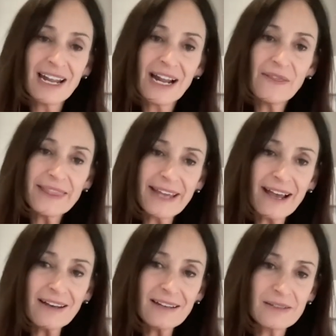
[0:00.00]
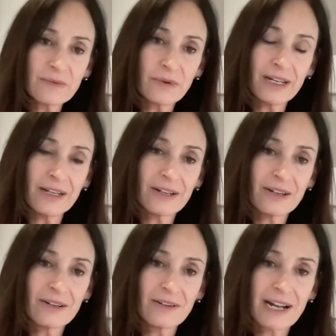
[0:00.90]
And that is
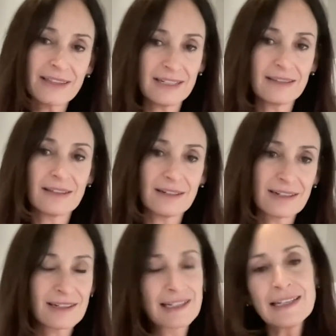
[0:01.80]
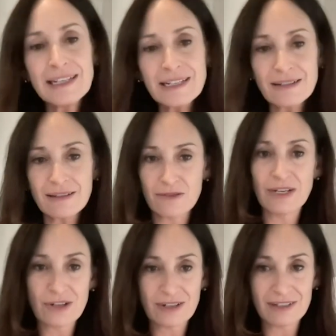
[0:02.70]
where I think the, the key to this
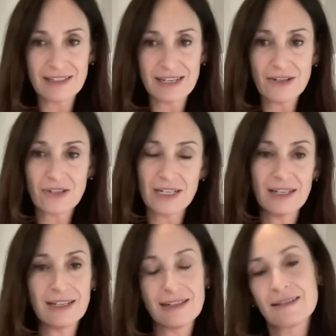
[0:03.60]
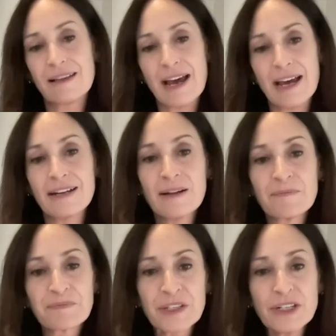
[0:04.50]
regionalization is that,
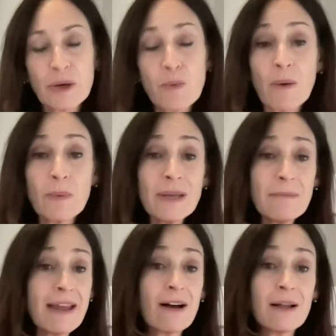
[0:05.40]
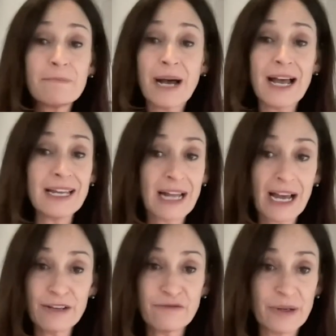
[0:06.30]
you know, while we may all buy an
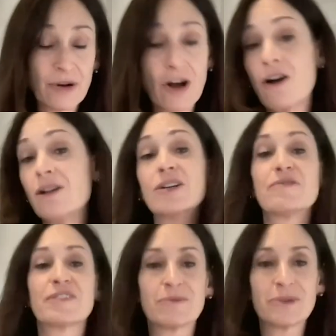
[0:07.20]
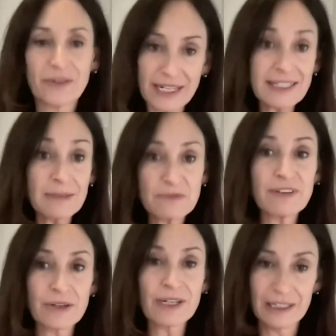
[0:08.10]
iPhone all over the world, that seems
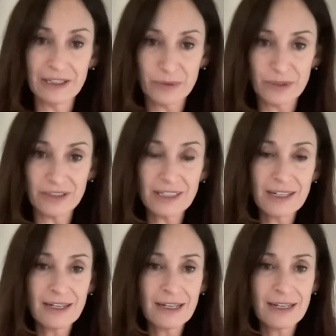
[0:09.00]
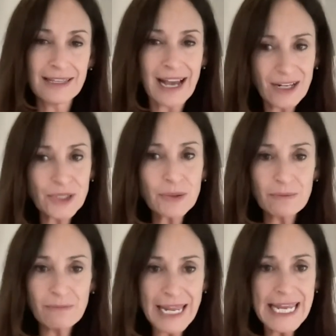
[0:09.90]
very global. The actual
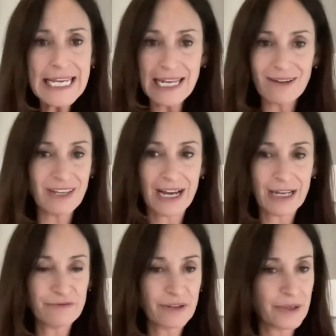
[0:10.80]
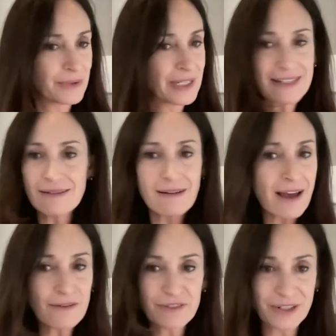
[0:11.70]
making of the iPhone is
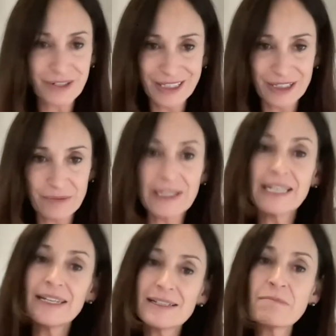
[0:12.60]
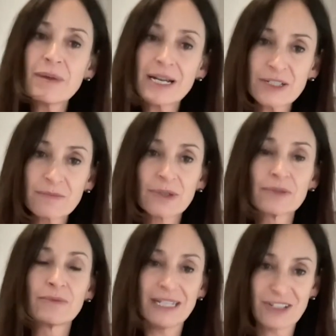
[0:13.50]
not very global. It is much more
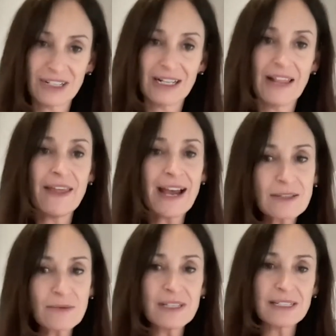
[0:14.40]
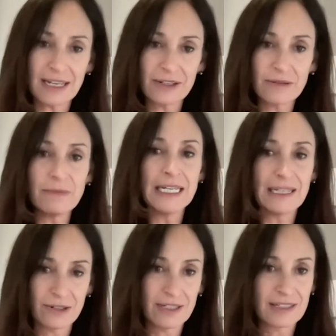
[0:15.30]
regional. And that's where this
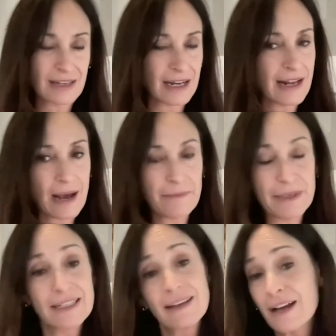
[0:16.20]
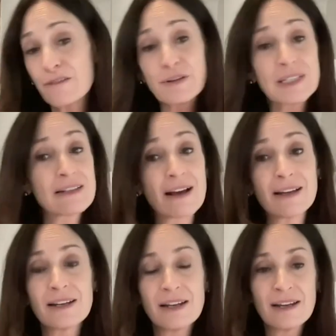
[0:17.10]
intermediate goods side happens. And the iPhone is
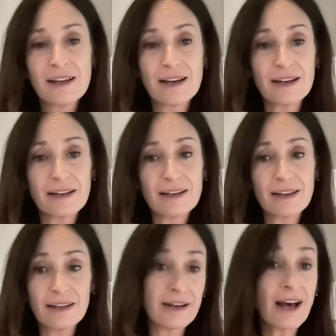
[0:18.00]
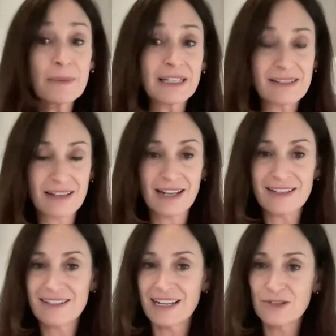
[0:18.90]
not uh, anomalous in
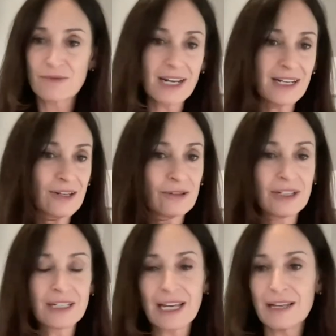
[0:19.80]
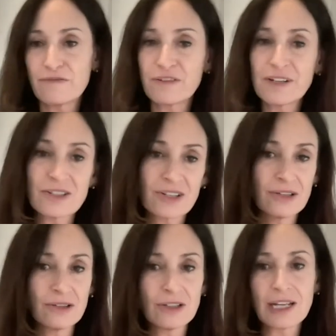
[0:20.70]
that sense, right? You look at furniture,
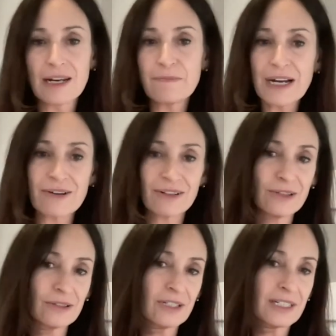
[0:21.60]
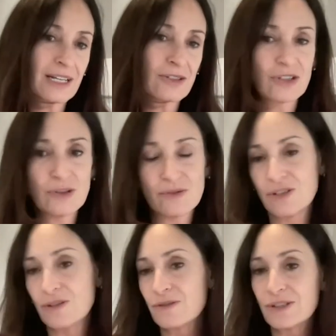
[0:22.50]
you look at apparel, you look at shoes,
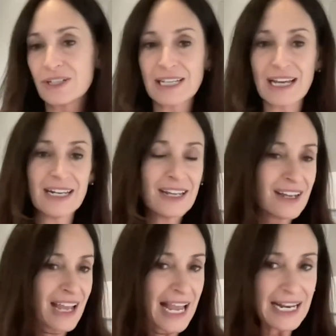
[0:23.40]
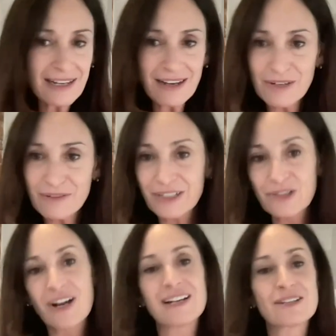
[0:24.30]
you look at any kind of
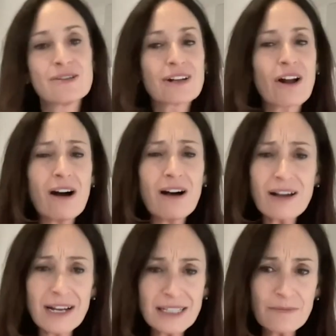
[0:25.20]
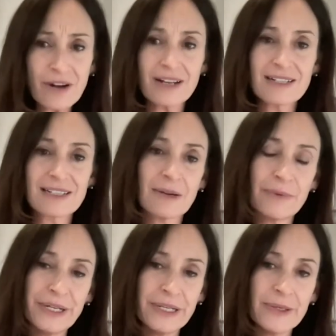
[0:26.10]
electronics, you look at all kinds of products that
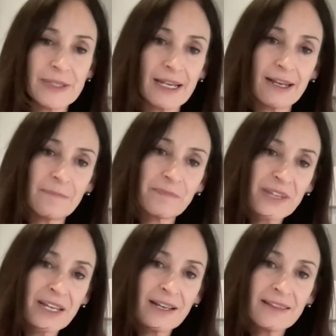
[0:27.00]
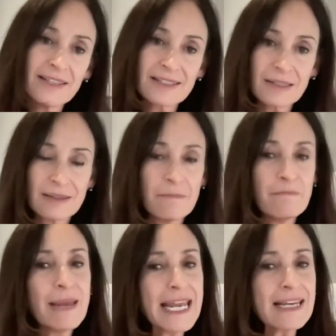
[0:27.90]
we use. And this, the
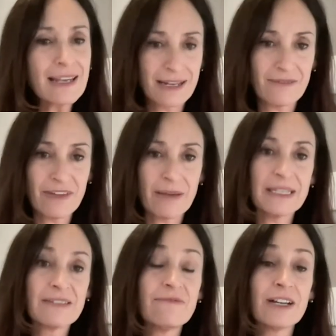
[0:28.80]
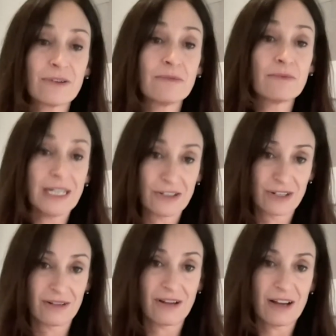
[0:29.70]
making of them is very
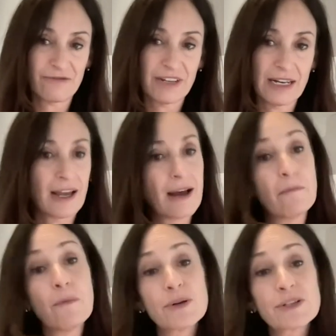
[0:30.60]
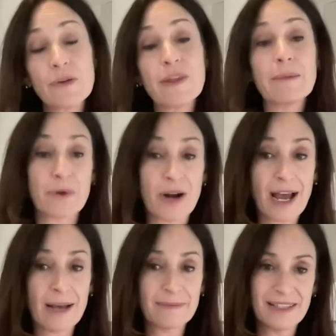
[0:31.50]
regional often, uh, more so than
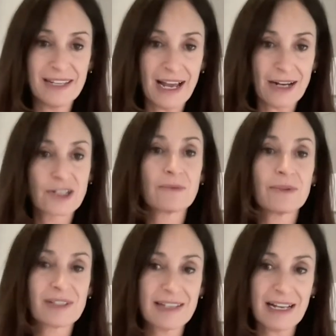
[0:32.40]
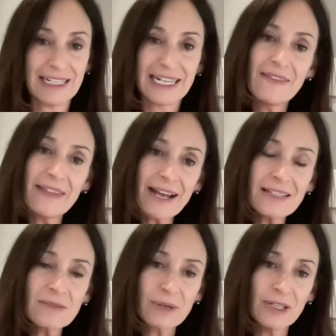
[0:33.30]
perhaps the actual selling. And
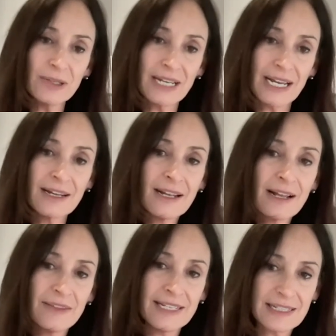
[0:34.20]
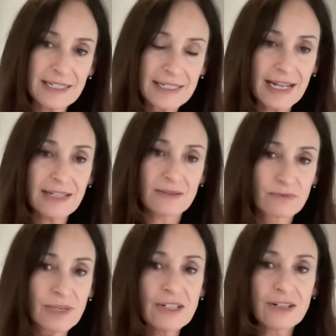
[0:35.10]
that's where you get these intense
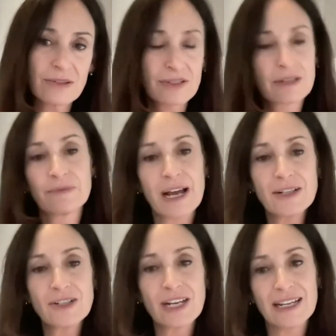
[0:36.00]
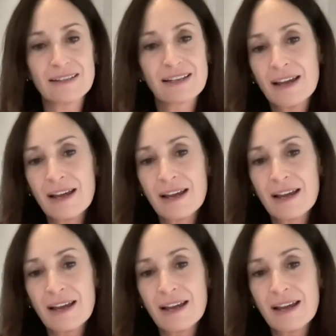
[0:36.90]
regional supply chains.